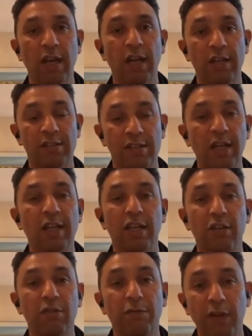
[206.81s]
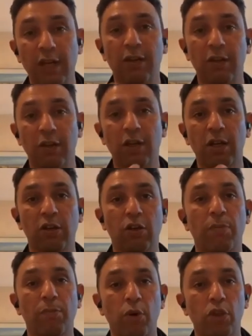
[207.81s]
And suddenly you feel, you know, you
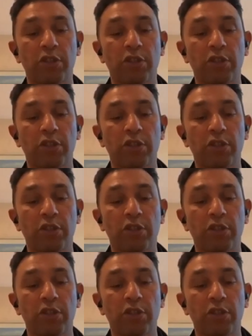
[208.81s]
got a more